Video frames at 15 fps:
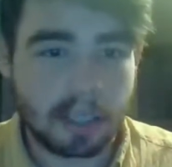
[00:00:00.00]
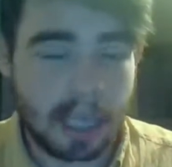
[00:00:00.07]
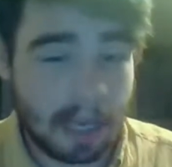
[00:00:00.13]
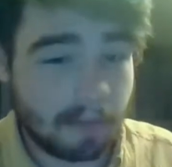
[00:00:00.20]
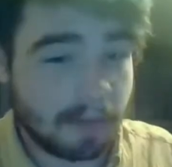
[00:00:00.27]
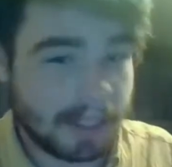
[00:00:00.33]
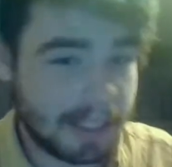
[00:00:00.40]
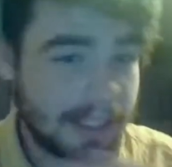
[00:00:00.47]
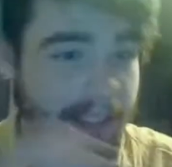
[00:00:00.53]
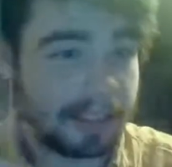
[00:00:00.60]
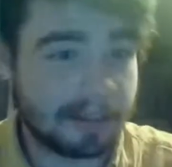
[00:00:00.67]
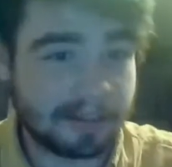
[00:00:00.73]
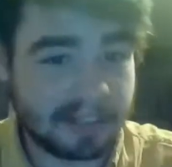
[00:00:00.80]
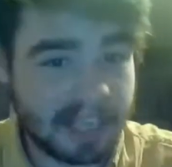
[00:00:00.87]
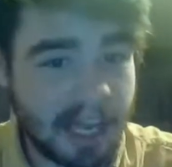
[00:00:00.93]
Everything
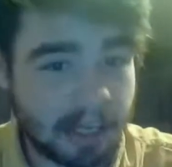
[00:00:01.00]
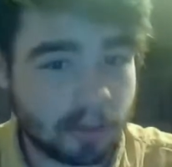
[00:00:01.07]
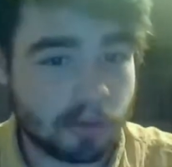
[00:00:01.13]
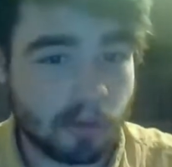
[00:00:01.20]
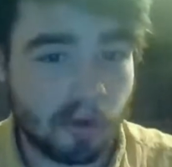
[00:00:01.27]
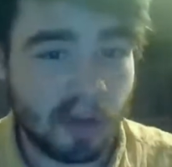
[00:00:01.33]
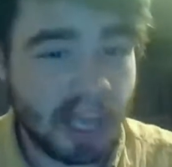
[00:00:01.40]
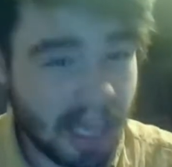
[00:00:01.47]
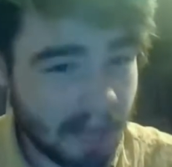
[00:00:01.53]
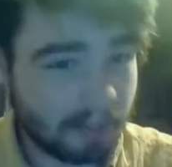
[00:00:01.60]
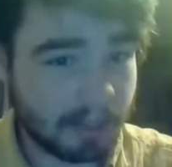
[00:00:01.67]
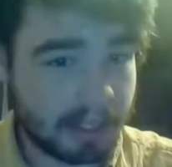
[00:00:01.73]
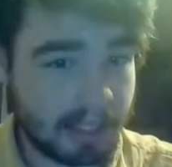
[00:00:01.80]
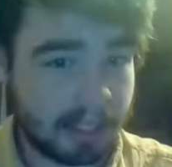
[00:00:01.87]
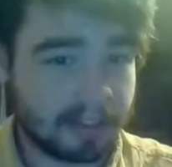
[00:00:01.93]
is natural.
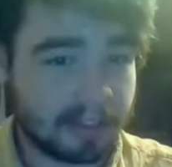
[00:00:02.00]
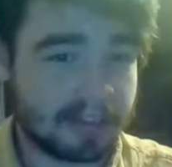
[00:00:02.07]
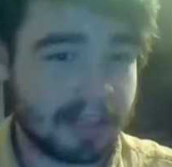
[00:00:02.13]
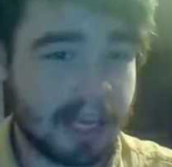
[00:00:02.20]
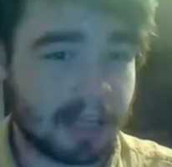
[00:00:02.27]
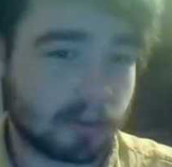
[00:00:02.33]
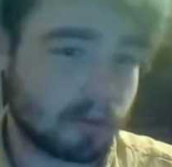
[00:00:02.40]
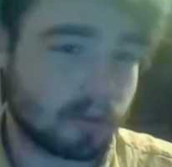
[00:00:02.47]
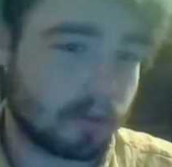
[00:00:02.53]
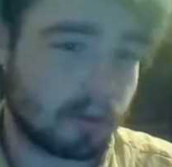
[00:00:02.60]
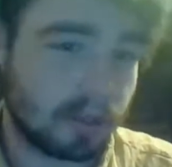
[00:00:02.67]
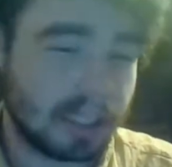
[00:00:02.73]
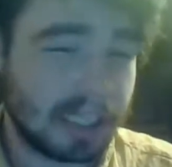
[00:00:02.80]
Everything is natural.